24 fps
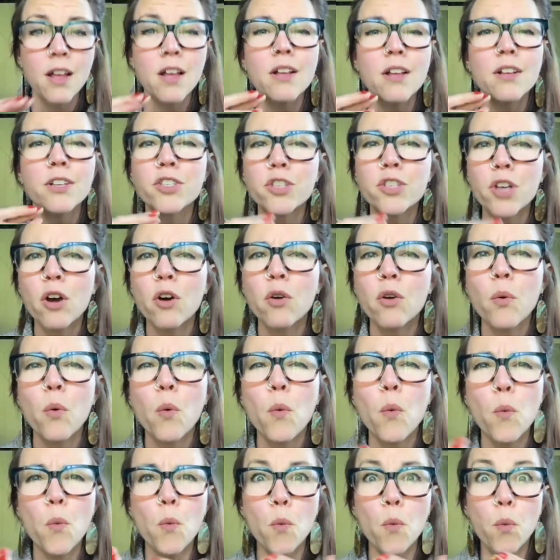So
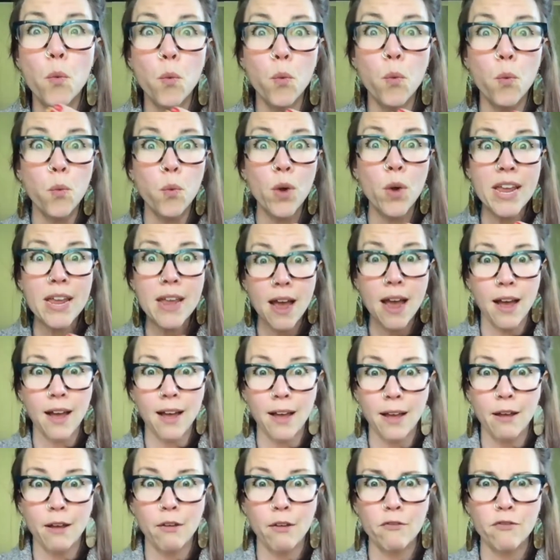we
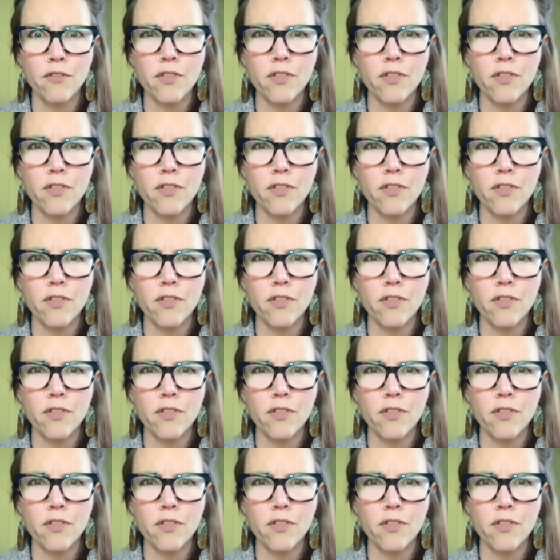have